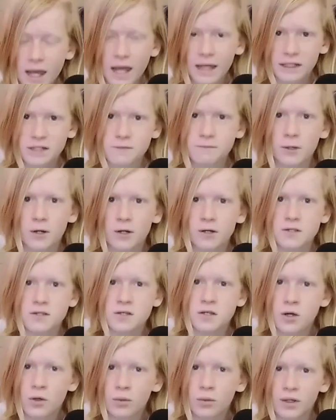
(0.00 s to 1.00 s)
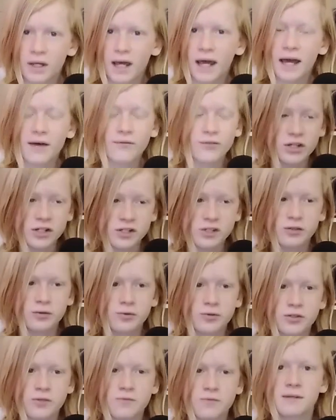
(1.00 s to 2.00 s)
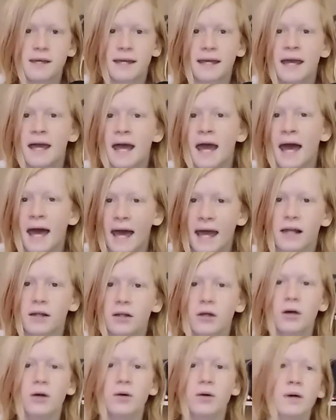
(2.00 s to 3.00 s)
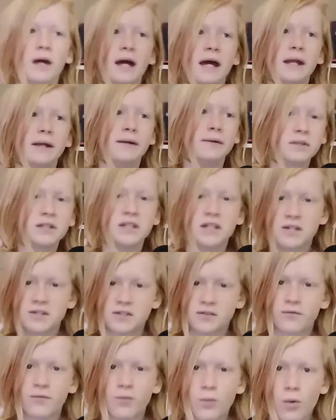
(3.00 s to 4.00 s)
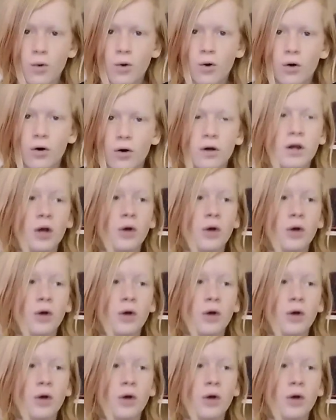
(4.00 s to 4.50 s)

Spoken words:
Xbox would have exclusives like Halo and Gears of War,